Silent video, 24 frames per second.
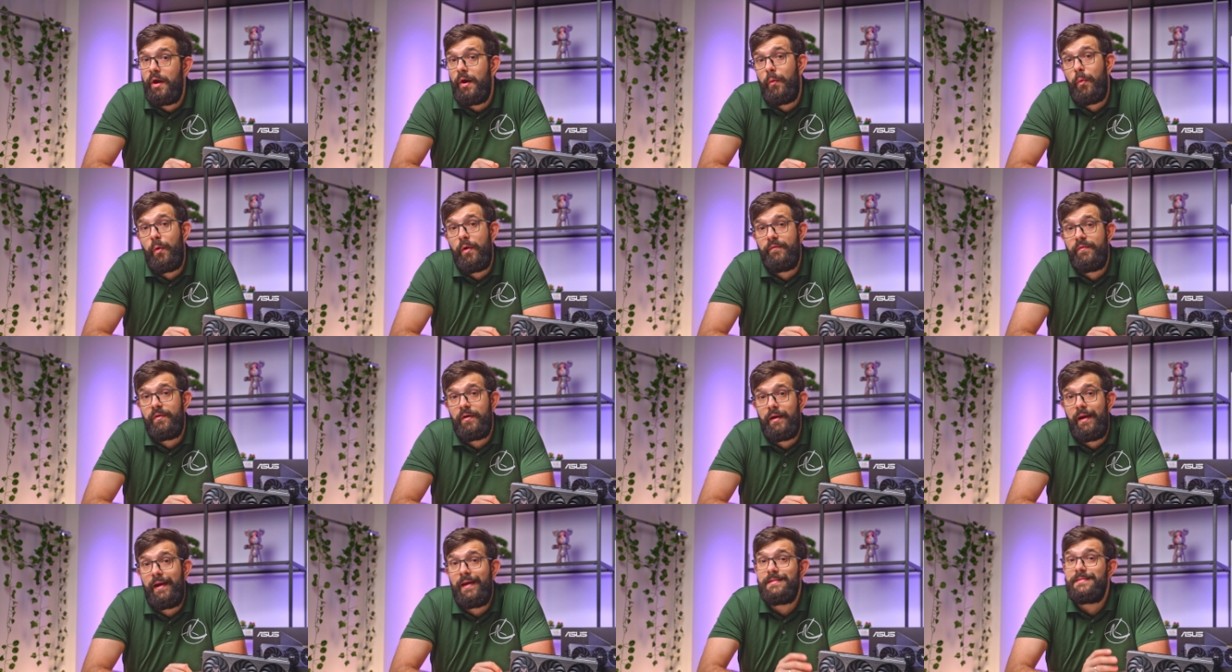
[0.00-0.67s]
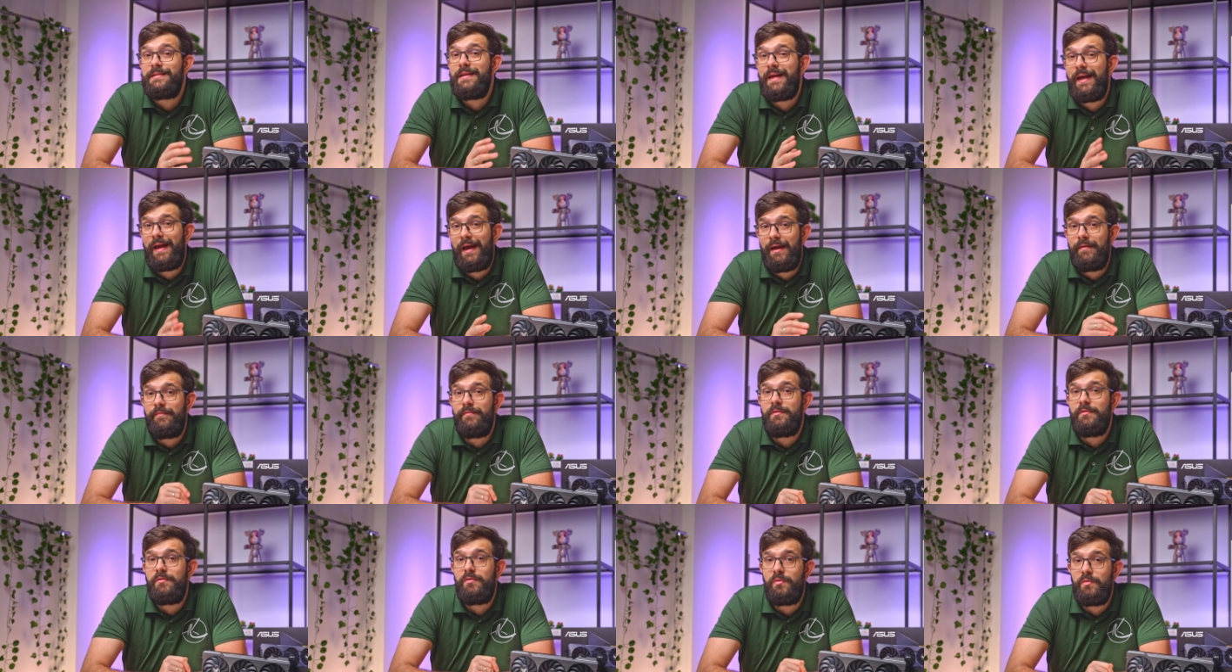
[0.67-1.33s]
However, as an
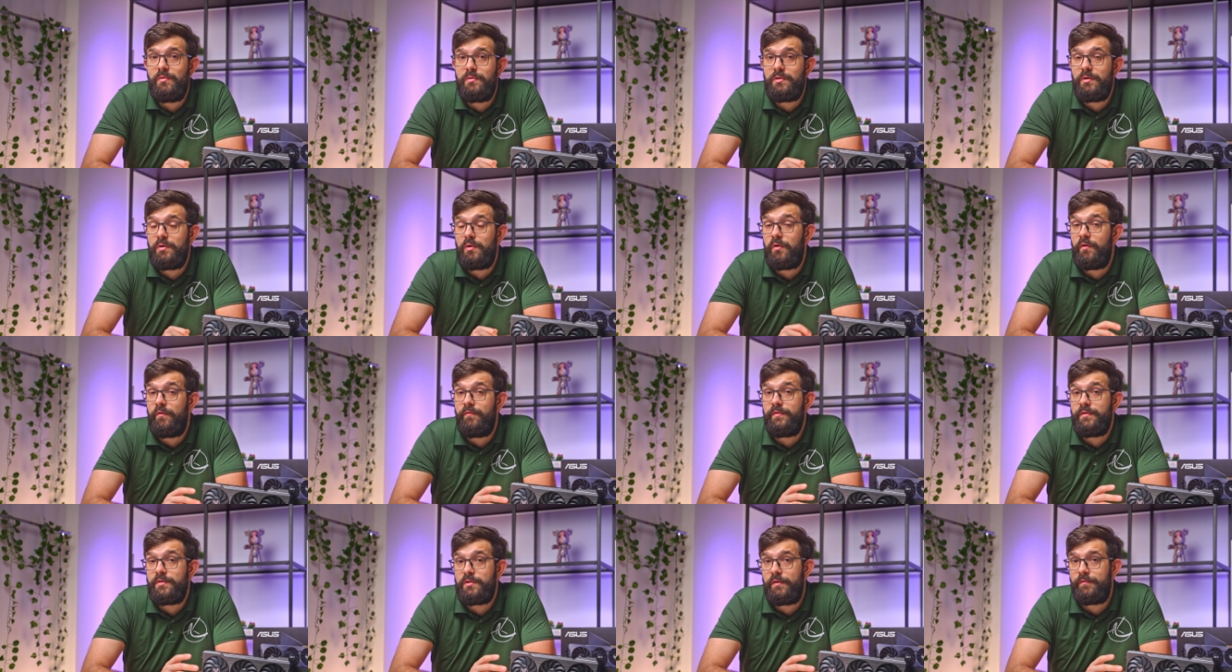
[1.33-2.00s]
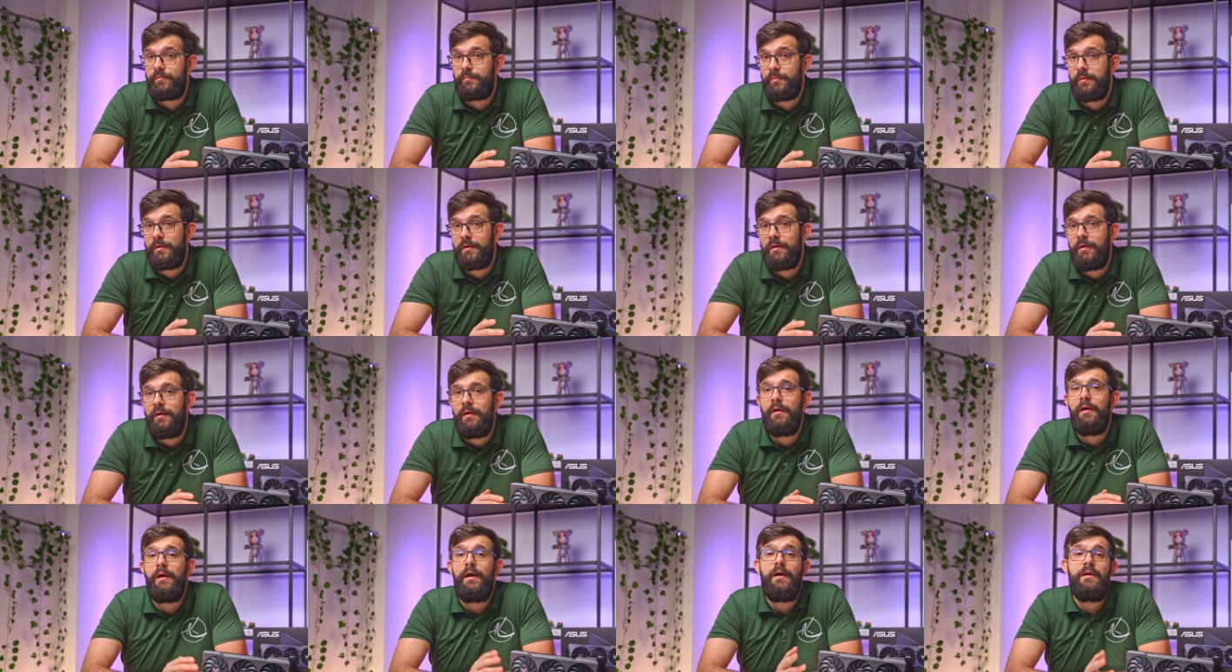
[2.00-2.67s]
avid user of the software,
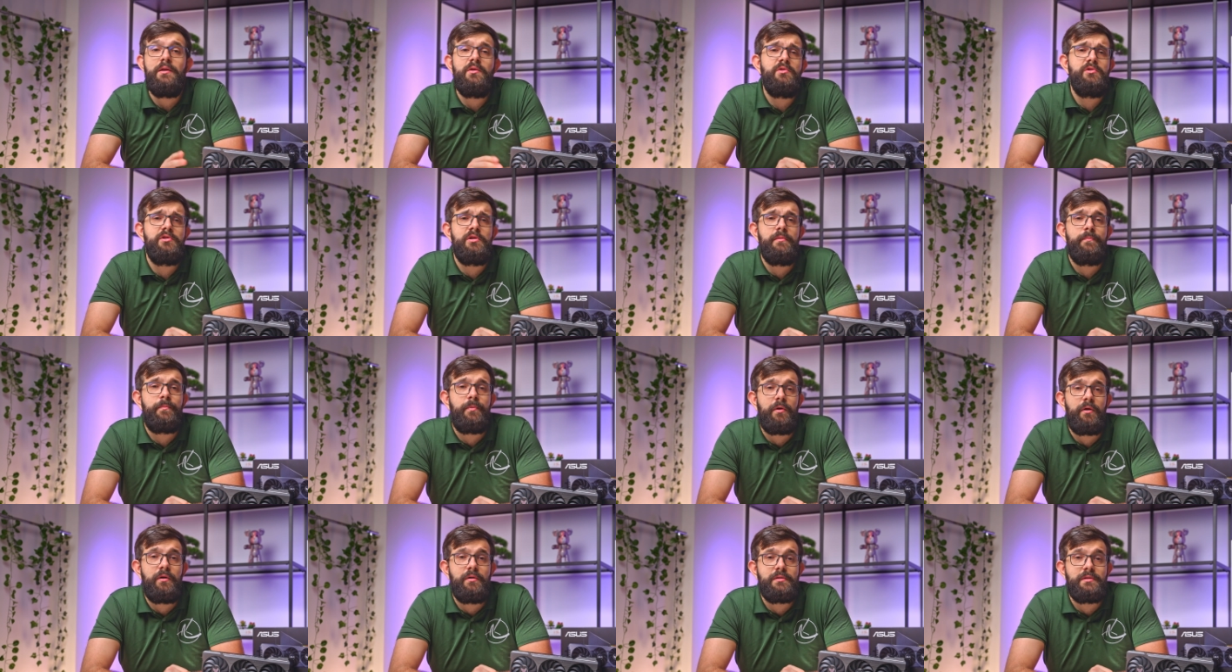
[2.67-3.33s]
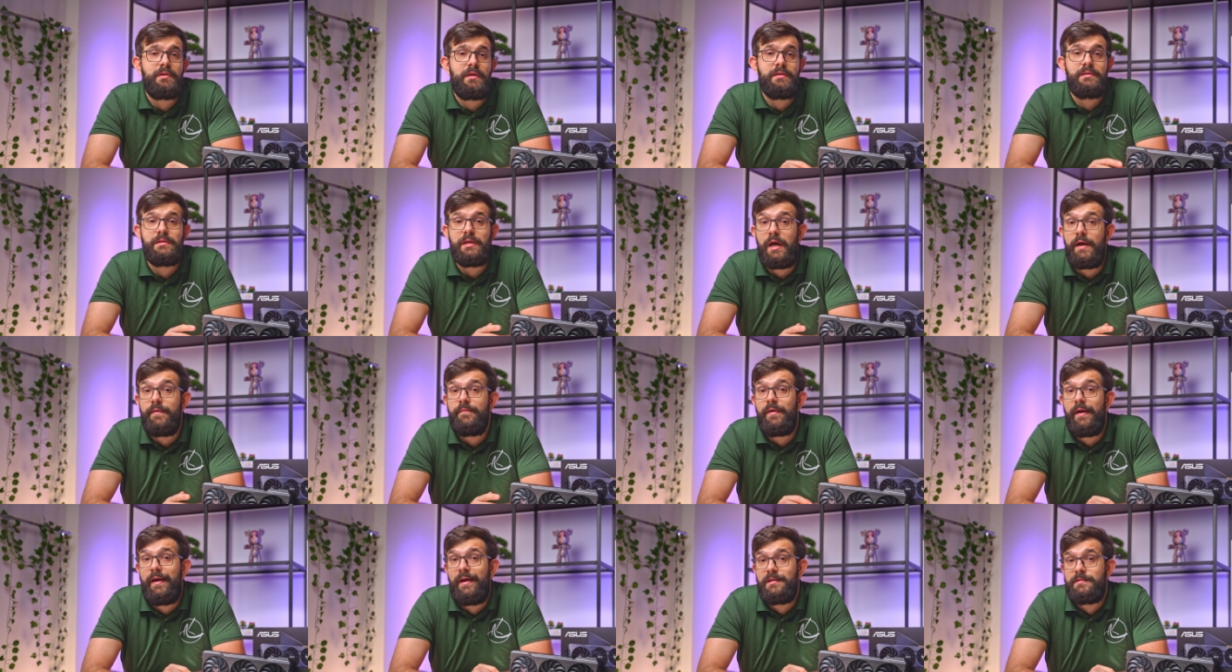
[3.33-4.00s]
I usually prioritize
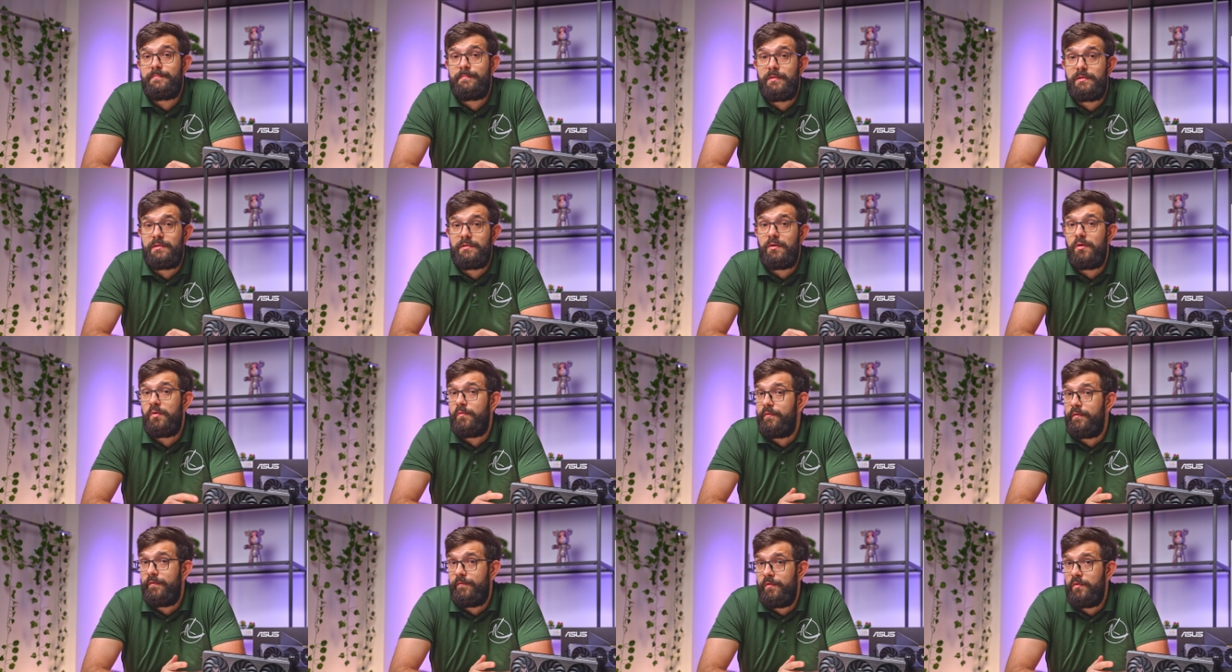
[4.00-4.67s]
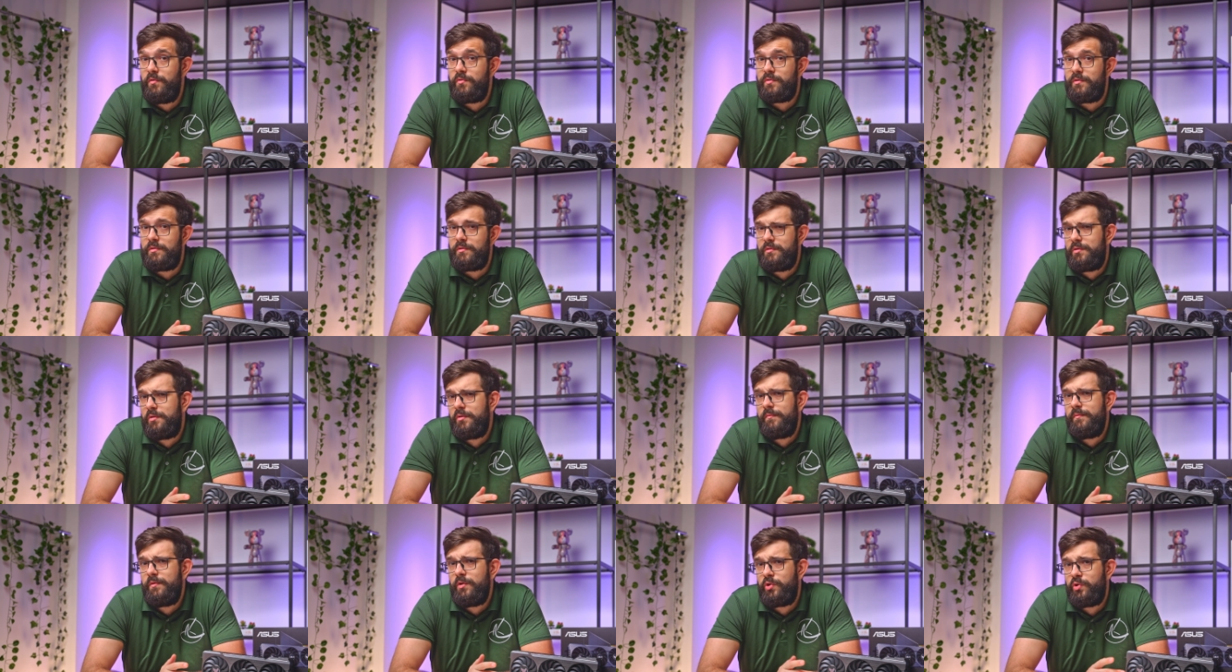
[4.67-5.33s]
other aspects over Fusion,
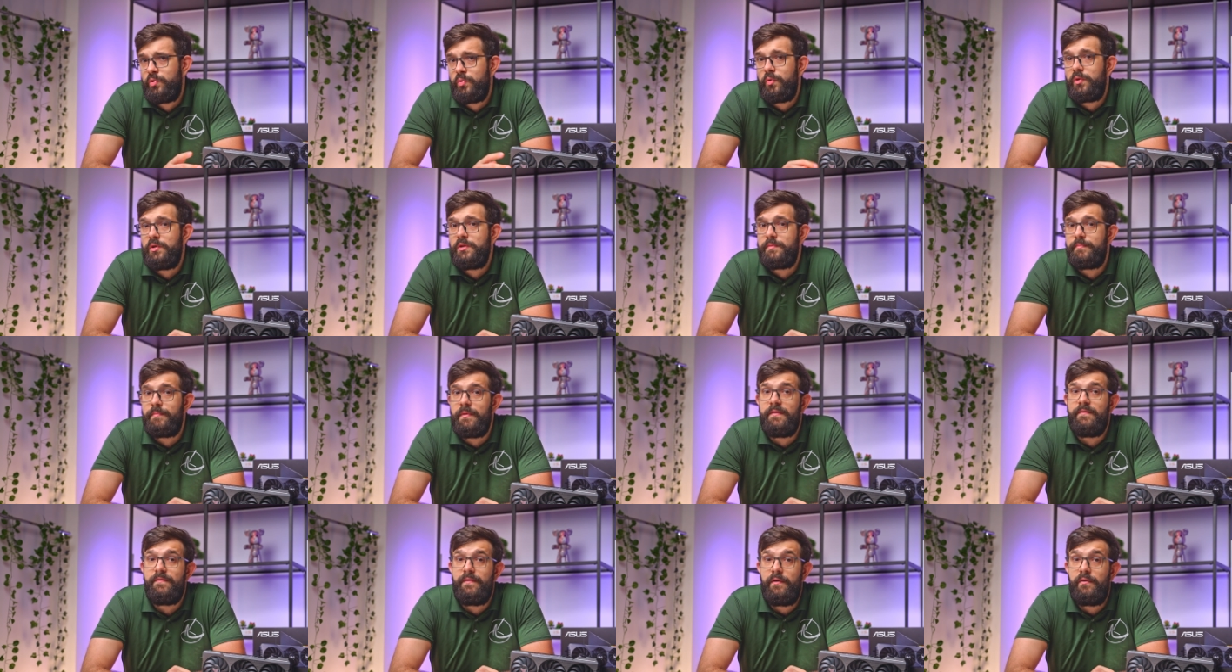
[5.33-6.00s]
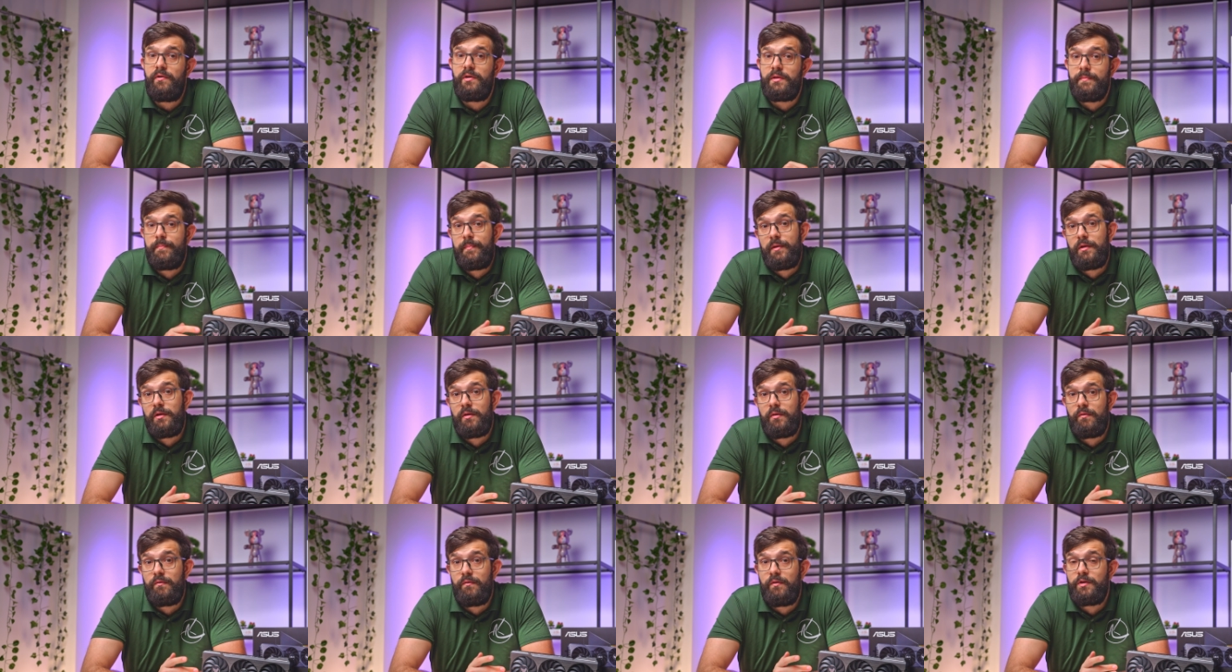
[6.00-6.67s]
so your choice may vary
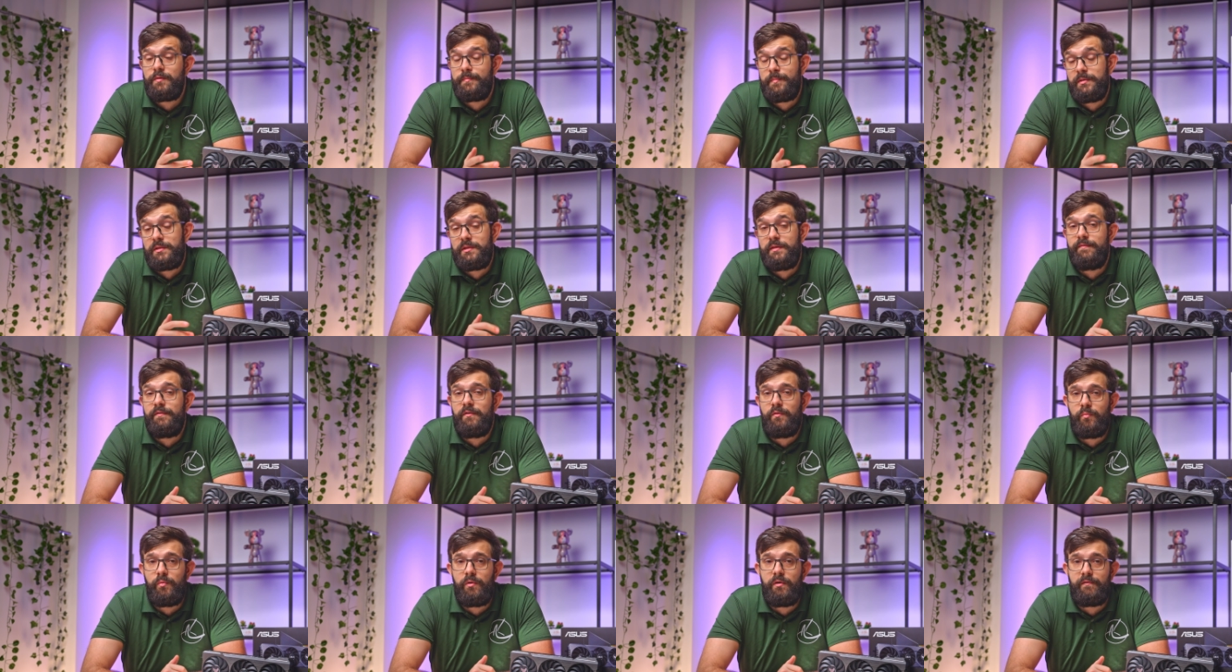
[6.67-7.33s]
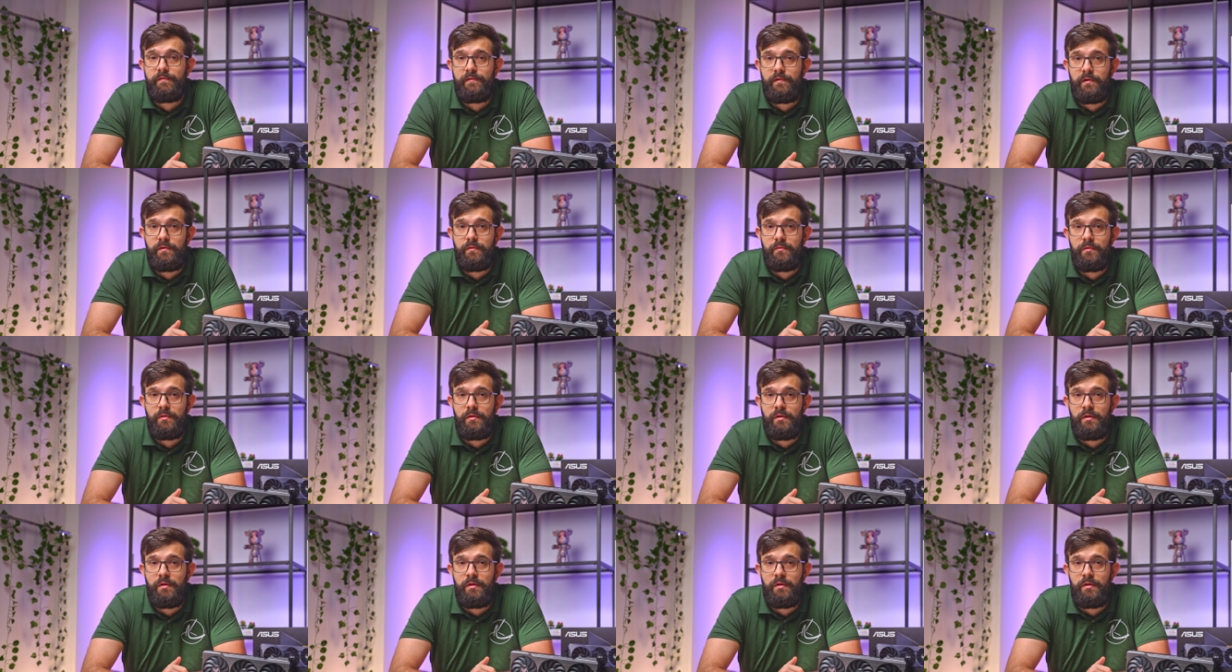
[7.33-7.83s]
depending on your specific workflow.